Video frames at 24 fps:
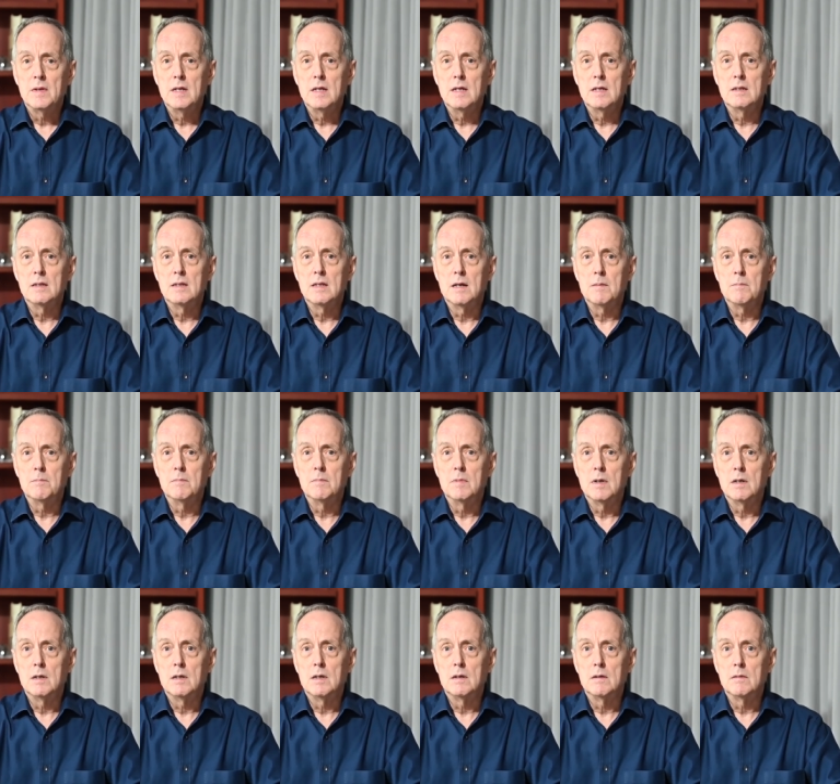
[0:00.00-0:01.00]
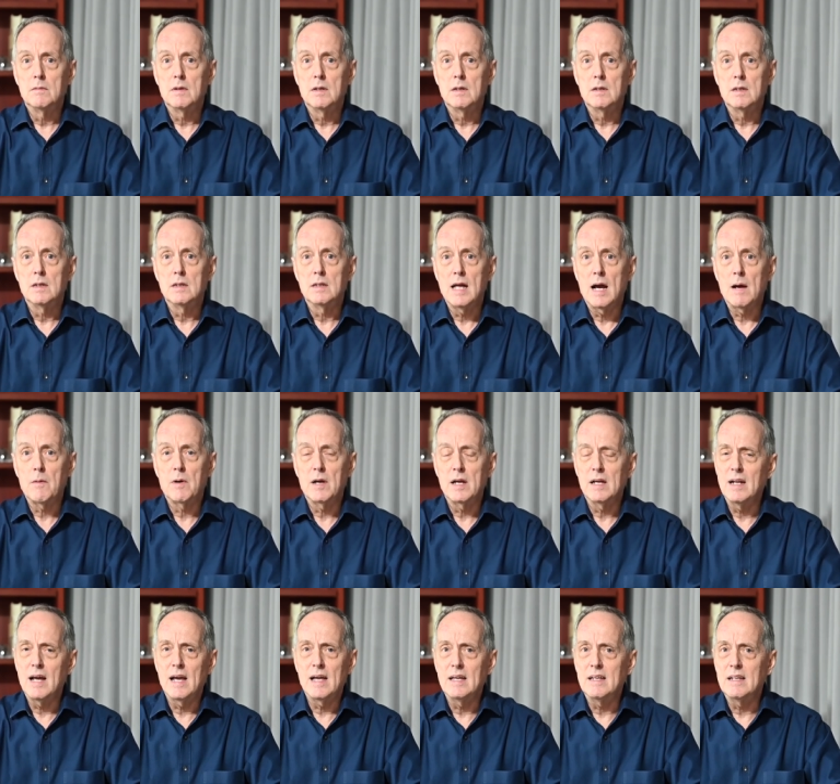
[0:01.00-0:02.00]
in them in that way.
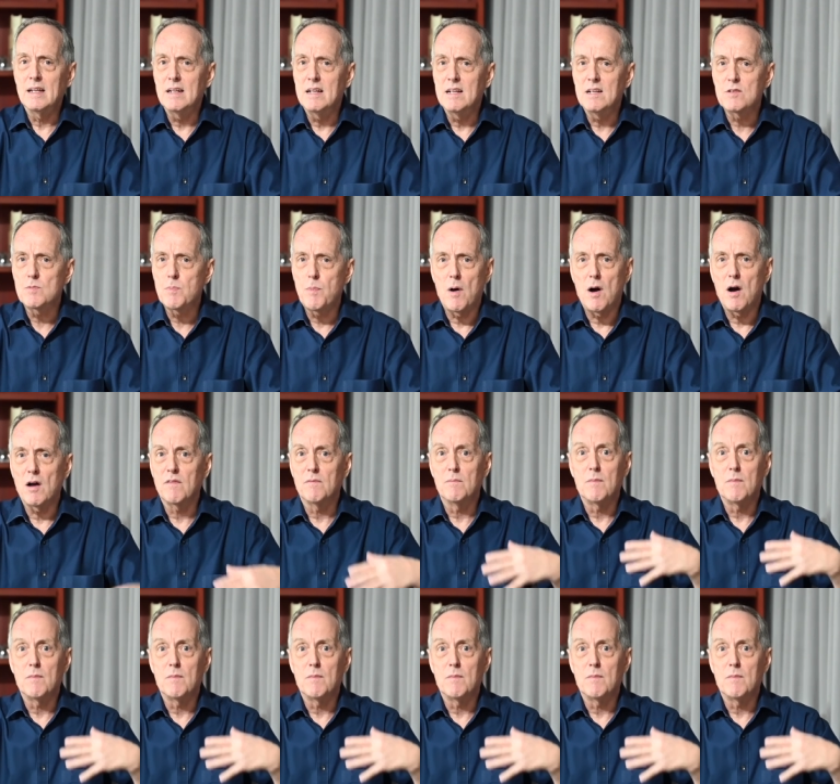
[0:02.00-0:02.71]
And it's part